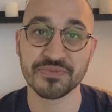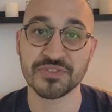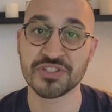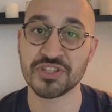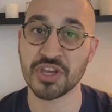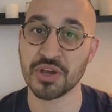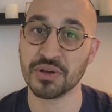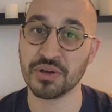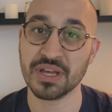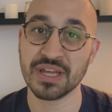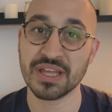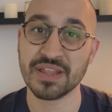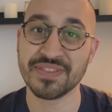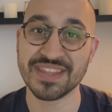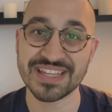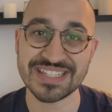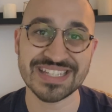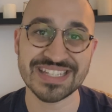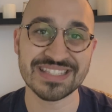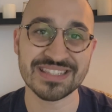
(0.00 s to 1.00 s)
So
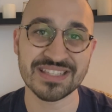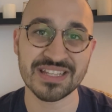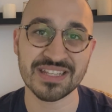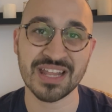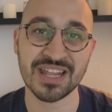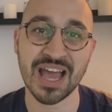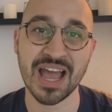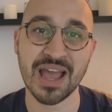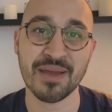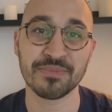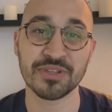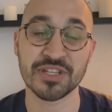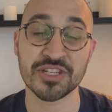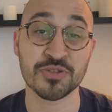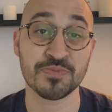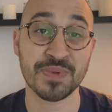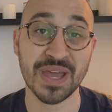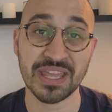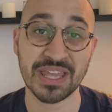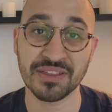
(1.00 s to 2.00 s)
this isn't the time to
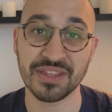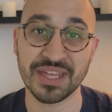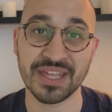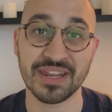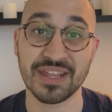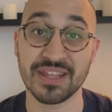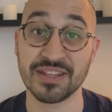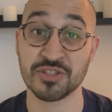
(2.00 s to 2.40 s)
speculate,